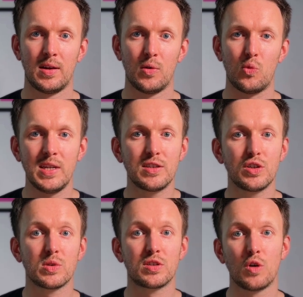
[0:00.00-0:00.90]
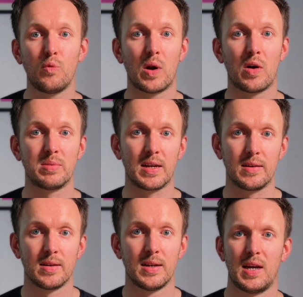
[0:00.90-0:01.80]
We need to do a software update.
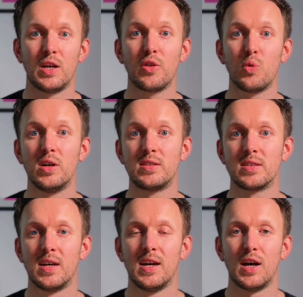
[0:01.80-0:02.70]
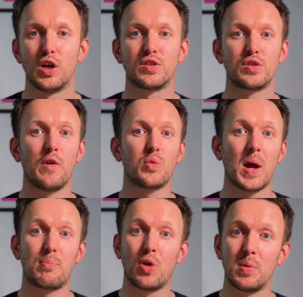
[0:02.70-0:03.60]
In other words, a software
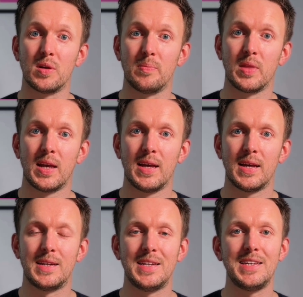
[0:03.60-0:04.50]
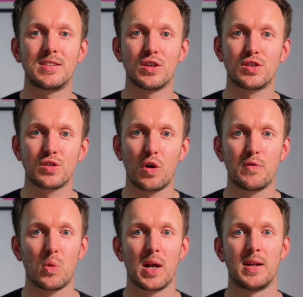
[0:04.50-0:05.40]
problem needs a
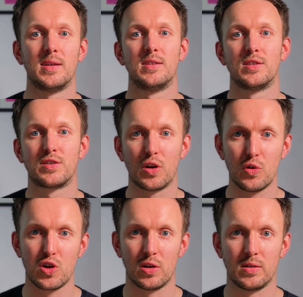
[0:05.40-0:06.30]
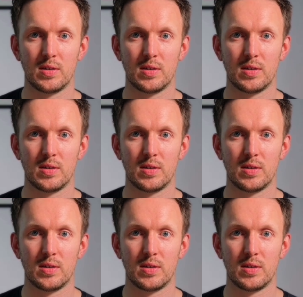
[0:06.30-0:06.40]
software solution.